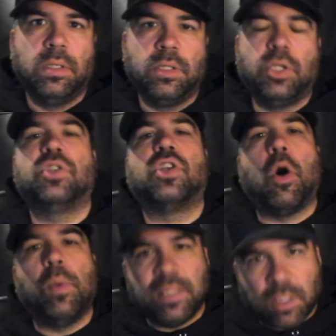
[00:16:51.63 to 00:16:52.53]
There's
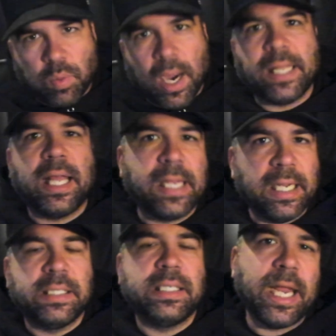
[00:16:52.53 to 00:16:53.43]
always a right that
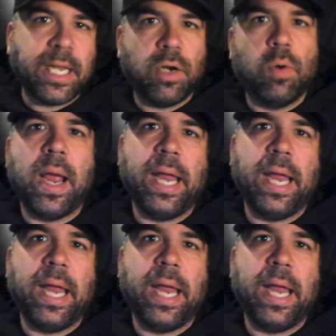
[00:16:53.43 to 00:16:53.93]
gets taken away.